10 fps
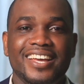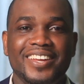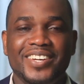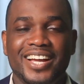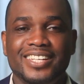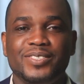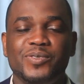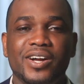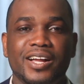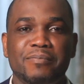Hello guys,
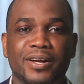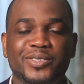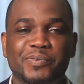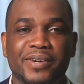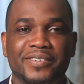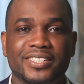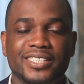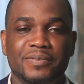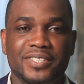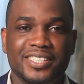welcome back to Patrick
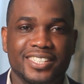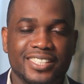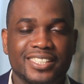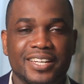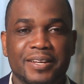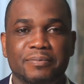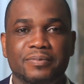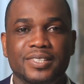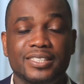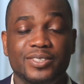TV GH.
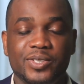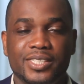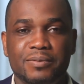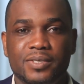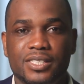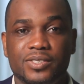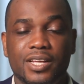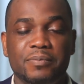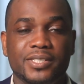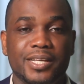This is your savings
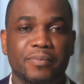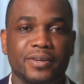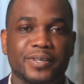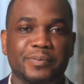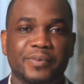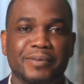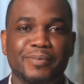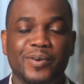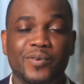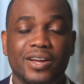tutor, Mr. Patrick
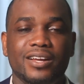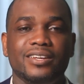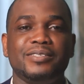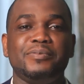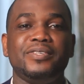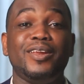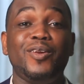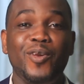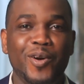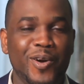Bankwa. It's been a
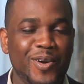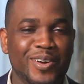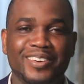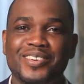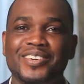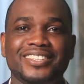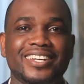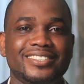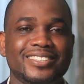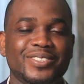long
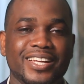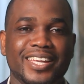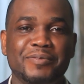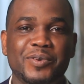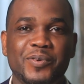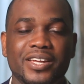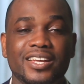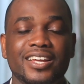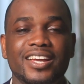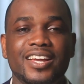time since I came your way
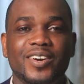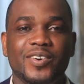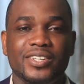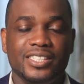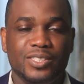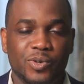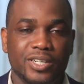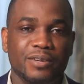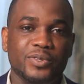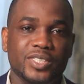on this
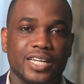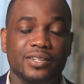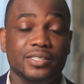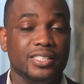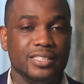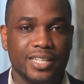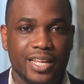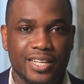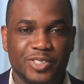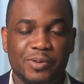wonderful channel. This is
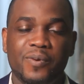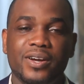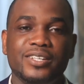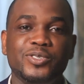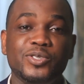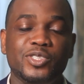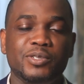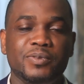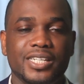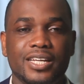Ghana's #1
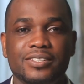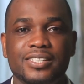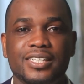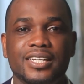YouTube channel.